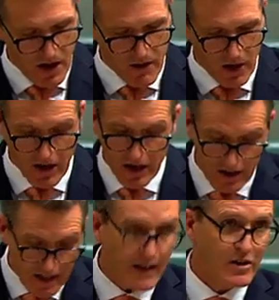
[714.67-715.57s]
The only
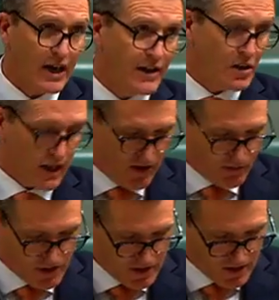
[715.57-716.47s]
clear change the
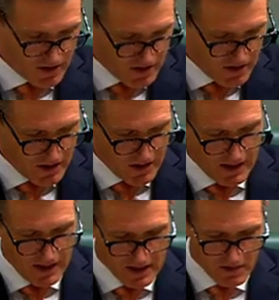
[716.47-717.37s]
government
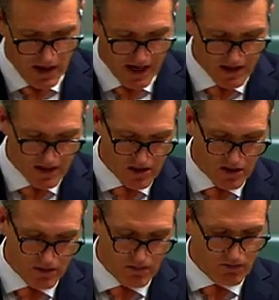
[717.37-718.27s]
has made is
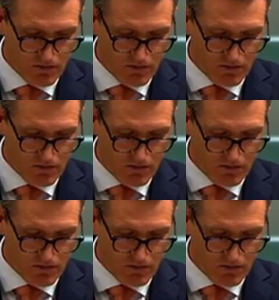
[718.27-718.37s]
the